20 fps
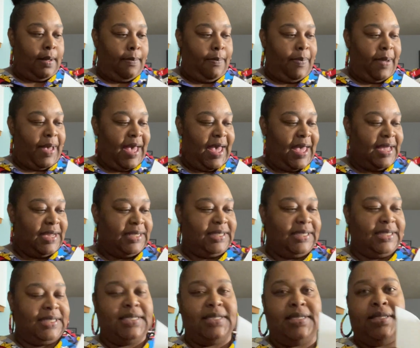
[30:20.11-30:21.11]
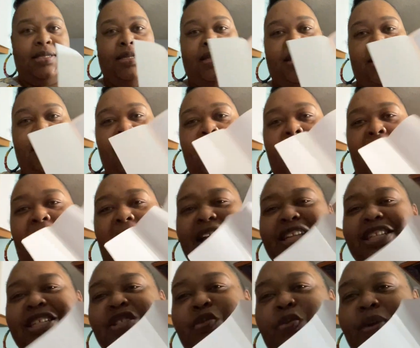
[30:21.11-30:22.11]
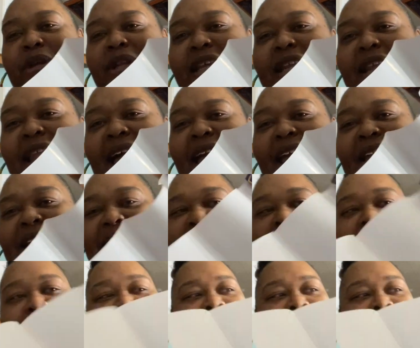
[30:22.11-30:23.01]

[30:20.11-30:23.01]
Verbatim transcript: but I just really liked